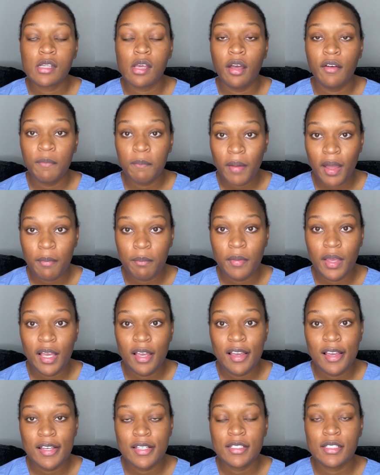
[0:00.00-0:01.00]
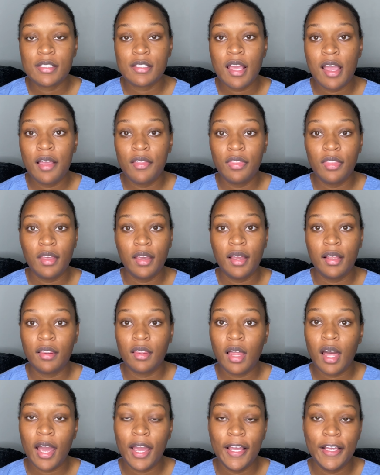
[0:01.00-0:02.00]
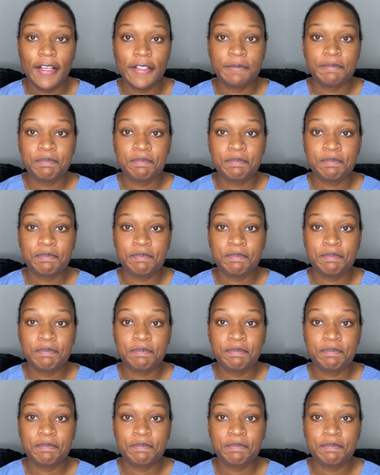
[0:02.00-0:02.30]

of my meds and then like